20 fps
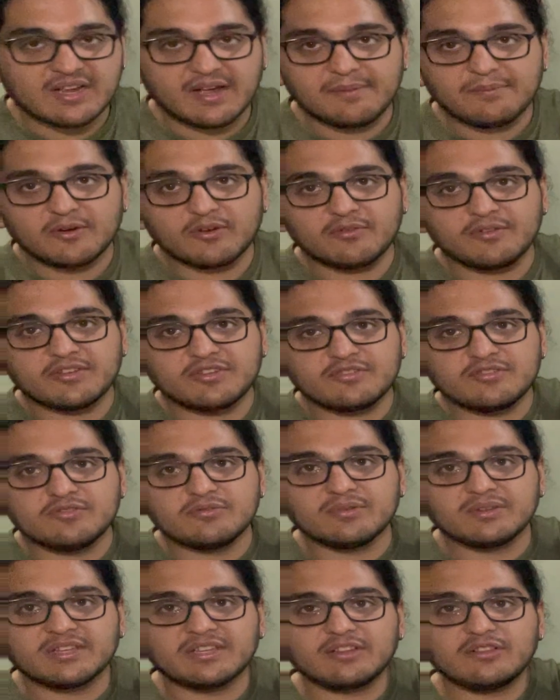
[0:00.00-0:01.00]
I'm going to
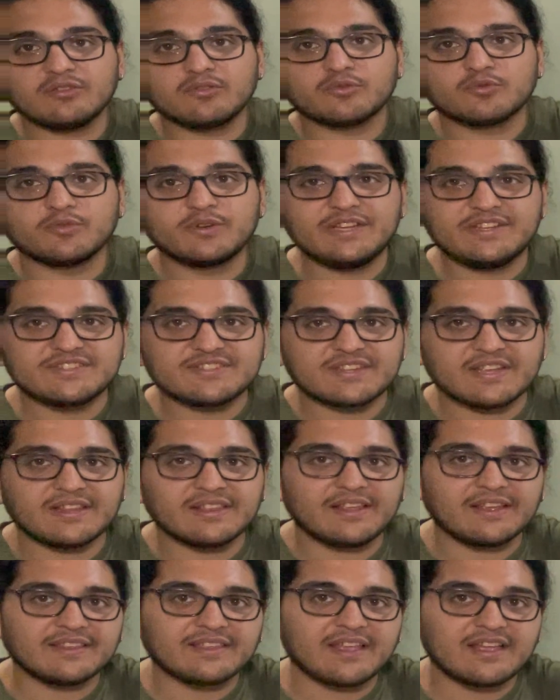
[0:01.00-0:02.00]
do a little reset
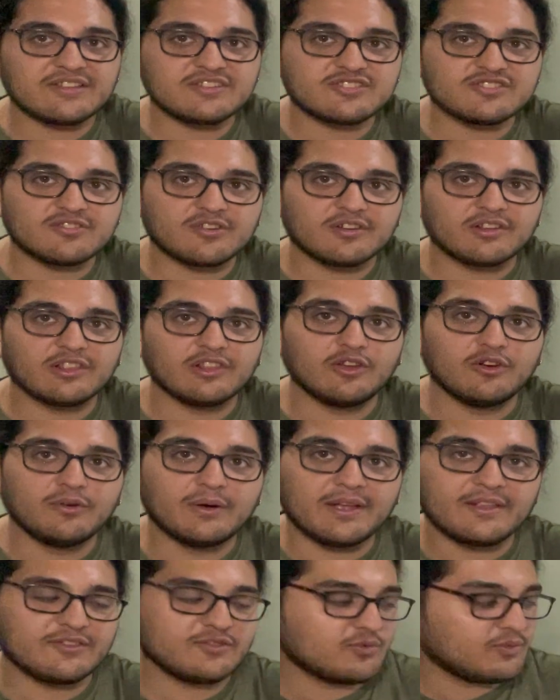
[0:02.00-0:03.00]
like that, start low
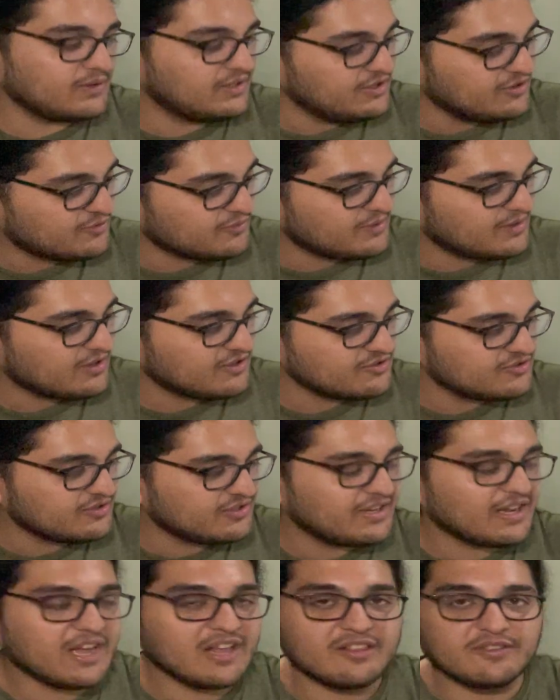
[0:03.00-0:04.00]
at 2,300
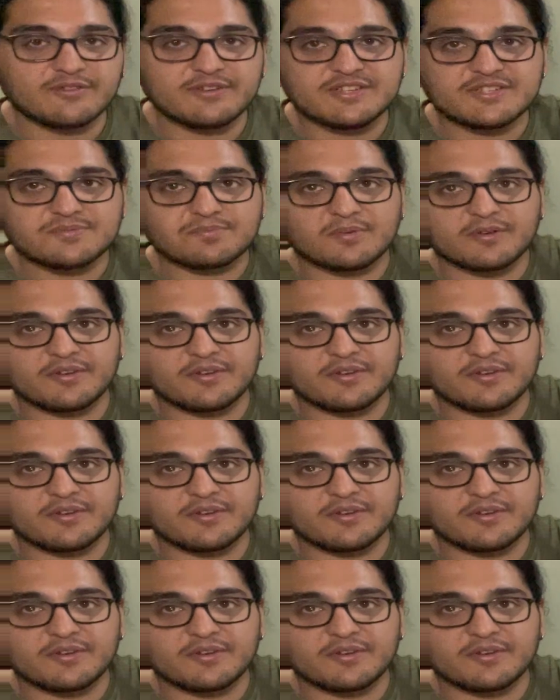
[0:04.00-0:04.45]
calories per